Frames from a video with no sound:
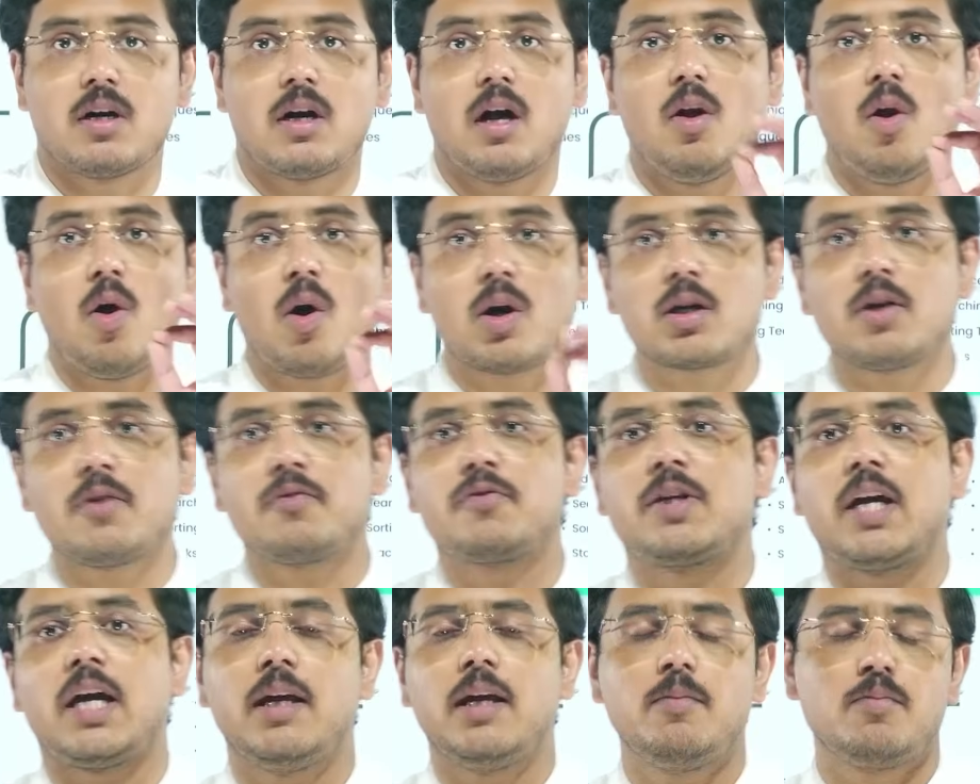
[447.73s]
A lot
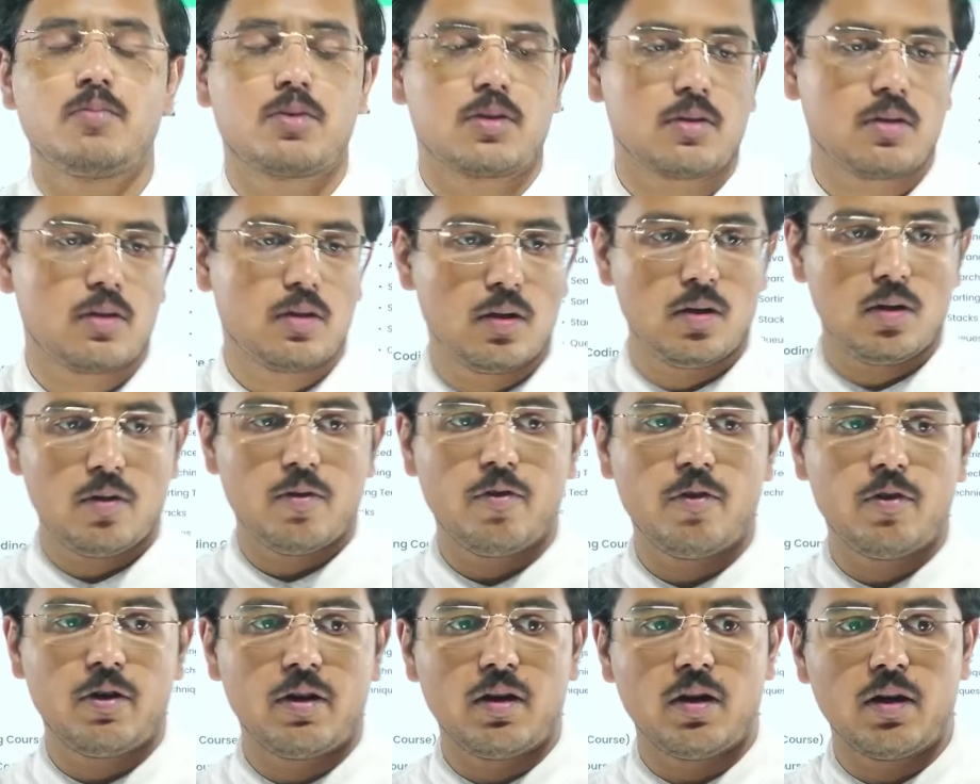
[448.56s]
of times
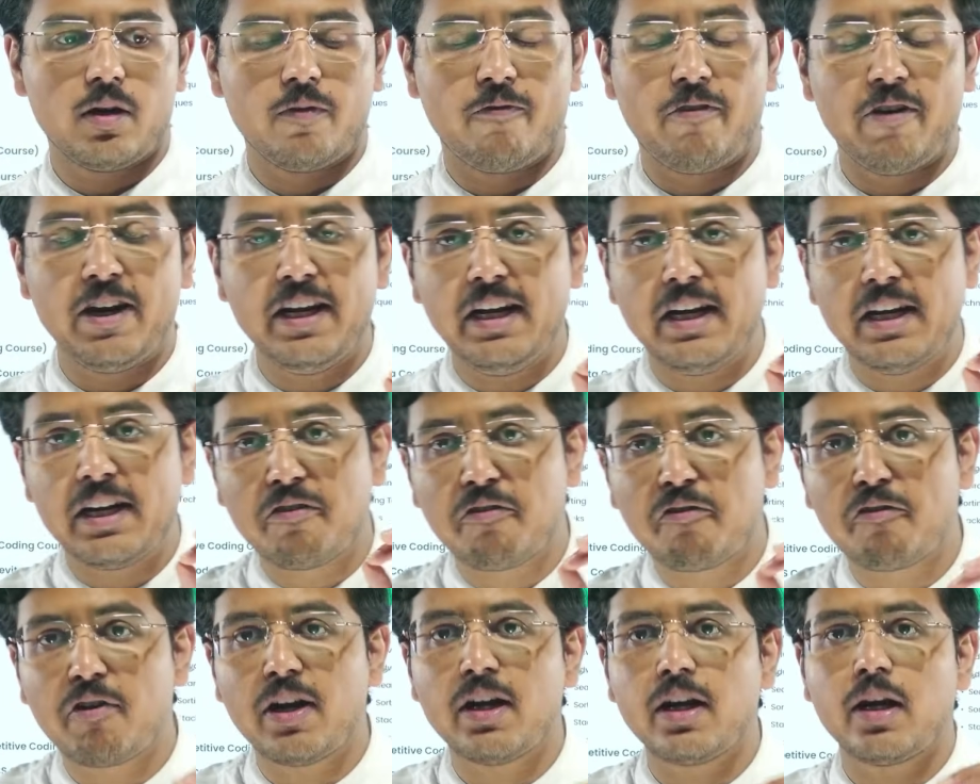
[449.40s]
very
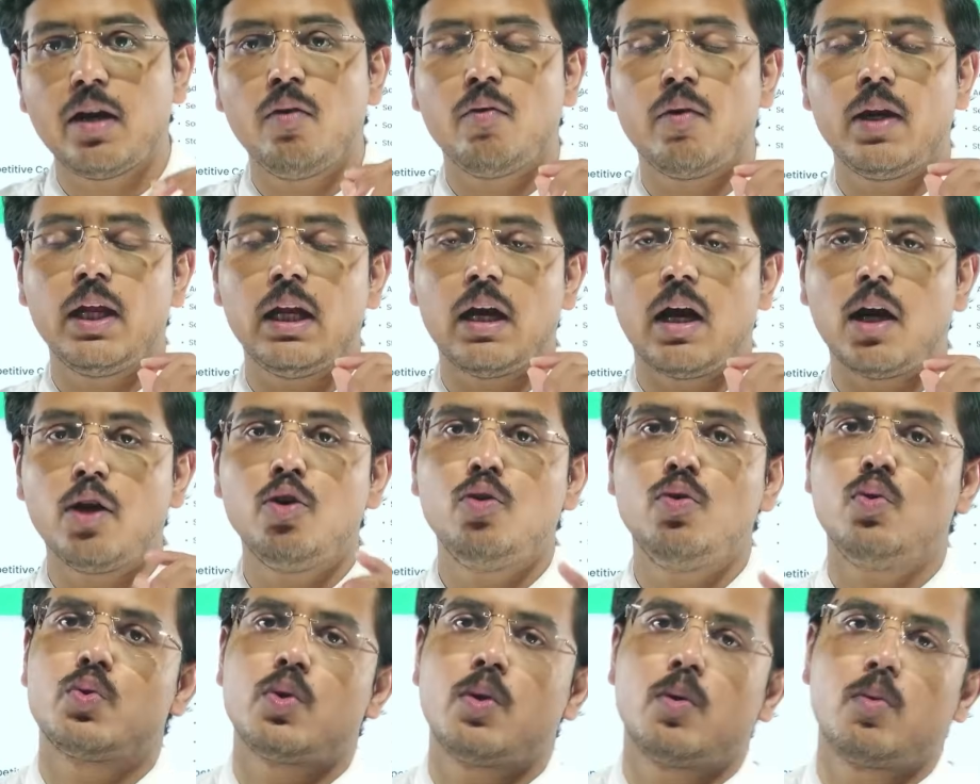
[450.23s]
different and very
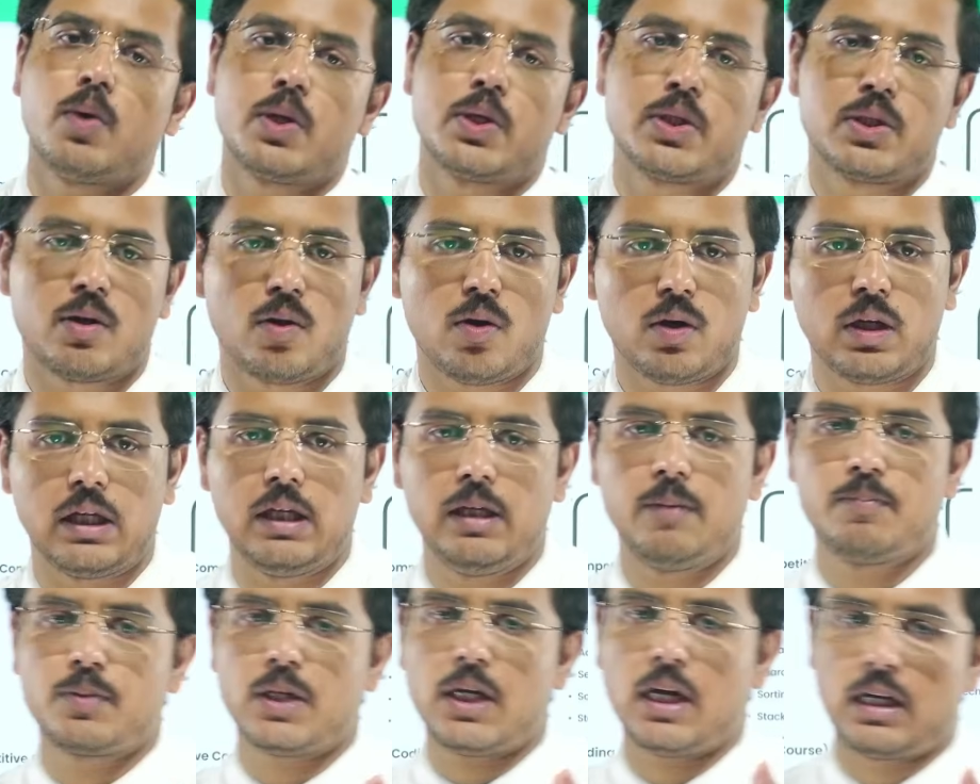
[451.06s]
unusual question on
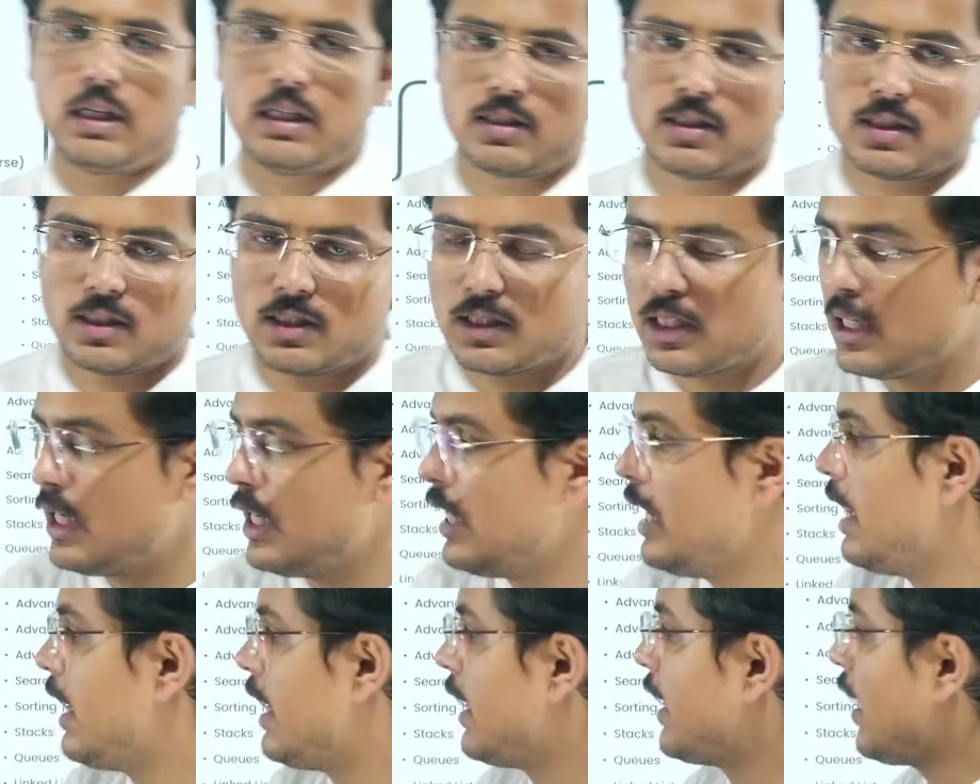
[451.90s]
heaps are asked.
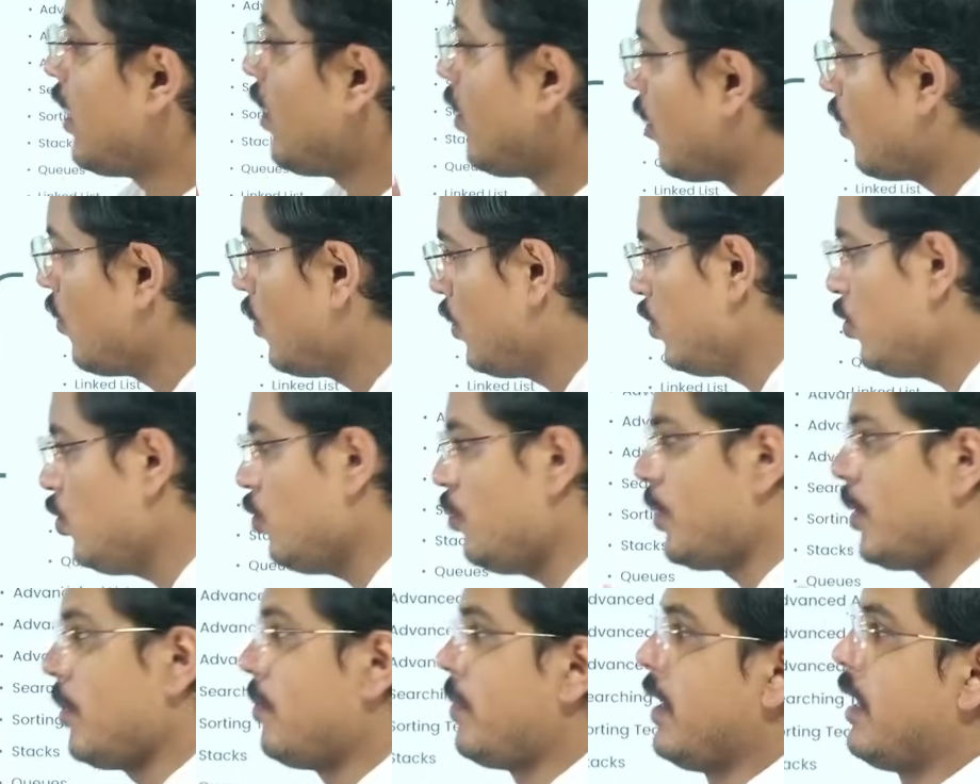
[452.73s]
Now how do you
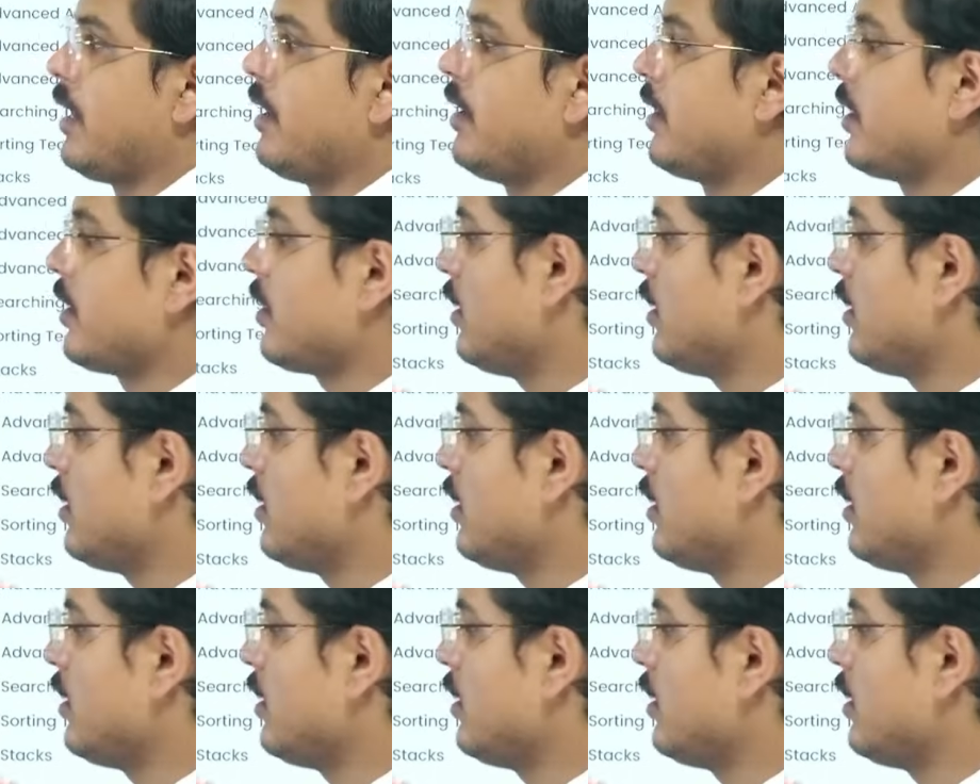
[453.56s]
prepare it?